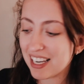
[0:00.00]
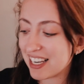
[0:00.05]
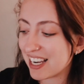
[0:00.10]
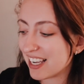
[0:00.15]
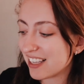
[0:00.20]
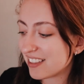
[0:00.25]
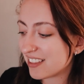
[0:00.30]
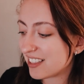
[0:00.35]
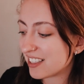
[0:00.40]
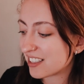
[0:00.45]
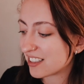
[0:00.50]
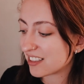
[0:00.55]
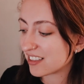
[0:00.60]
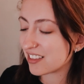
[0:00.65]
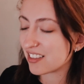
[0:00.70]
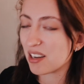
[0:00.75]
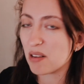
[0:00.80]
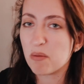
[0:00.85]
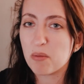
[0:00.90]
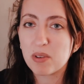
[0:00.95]
I guess they're
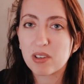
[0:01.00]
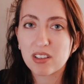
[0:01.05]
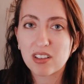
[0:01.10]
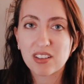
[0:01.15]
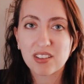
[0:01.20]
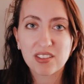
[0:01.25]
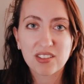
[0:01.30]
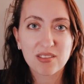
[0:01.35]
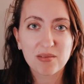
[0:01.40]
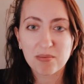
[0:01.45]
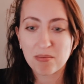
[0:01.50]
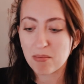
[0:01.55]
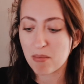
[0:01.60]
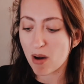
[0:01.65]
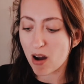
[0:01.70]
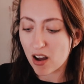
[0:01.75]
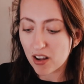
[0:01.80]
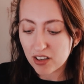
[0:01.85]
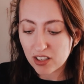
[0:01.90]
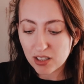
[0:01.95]
somewhat
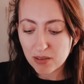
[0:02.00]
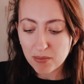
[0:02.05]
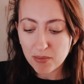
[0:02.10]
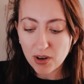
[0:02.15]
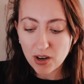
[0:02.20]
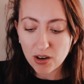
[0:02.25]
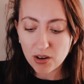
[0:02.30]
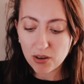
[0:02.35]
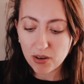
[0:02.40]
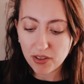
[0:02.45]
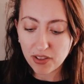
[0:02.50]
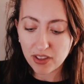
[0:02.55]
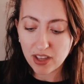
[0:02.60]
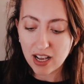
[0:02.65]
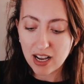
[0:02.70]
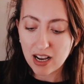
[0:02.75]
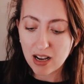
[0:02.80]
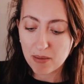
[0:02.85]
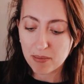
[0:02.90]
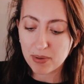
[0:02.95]
modern both,
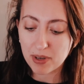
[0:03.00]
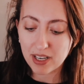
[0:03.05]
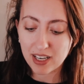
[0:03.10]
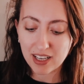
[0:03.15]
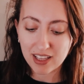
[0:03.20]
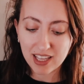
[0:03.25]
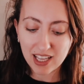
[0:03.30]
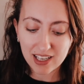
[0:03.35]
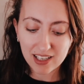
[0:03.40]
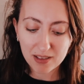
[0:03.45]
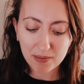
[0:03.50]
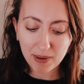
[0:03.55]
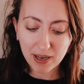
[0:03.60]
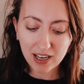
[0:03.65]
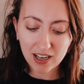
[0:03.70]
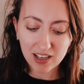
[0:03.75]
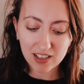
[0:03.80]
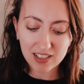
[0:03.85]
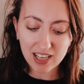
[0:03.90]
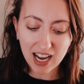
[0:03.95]
but that is
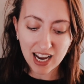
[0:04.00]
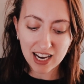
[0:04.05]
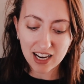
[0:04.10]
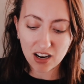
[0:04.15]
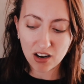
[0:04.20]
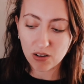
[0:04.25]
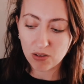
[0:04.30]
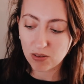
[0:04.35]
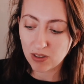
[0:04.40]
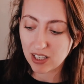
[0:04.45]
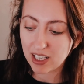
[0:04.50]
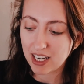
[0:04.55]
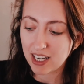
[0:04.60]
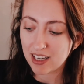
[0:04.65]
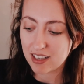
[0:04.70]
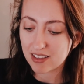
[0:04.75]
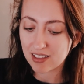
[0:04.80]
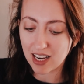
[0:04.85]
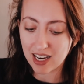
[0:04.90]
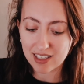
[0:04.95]
because I
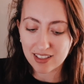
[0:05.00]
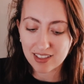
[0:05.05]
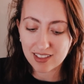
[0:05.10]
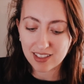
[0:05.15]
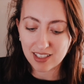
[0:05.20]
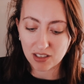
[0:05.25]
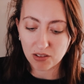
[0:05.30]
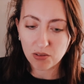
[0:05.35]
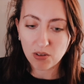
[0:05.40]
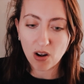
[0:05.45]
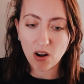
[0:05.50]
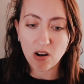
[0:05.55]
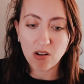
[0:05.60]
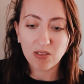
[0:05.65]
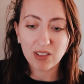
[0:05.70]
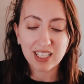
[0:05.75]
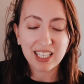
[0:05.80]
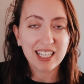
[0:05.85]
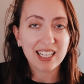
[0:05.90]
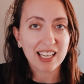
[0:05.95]
only, I still
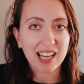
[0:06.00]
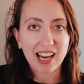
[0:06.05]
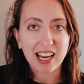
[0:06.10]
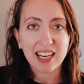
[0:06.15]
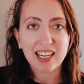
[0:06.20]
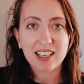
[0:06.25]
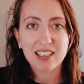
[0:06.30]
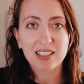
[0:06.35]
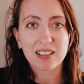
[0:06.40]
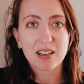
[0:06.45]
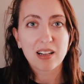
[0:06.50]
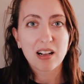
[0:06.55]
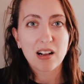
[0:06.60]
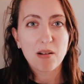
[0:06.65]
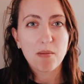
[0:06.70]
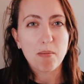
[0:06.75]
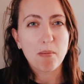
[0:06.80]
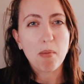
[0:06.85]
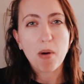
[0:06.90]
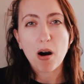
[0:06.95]
only like
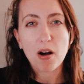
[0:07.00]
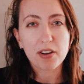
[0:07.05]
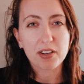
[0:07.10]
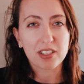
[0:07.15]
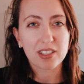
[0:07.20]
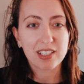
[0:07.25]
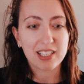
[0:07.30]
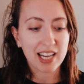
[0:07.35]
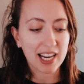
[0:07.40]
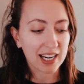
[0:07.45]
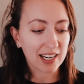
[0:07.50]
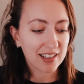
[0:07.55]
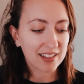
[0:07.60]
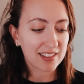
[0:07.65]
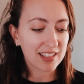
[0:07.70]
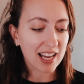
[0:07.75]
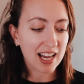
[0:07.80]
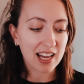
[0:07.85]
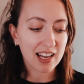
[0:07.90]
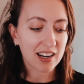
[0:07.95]
modern
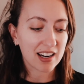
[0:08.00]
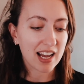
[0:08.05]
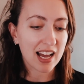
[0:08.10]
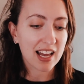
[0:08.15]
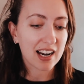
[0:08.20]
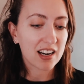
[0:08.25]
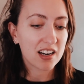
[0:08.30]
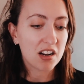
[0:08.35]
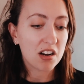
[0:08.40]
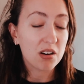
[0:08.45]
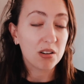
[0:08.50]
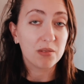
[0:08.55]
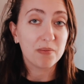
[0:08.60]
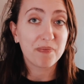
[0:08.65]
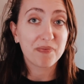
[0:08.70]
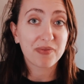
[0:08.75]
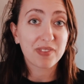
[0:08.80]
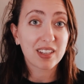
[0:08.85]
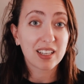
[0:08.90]
decks. I don't, I don't know.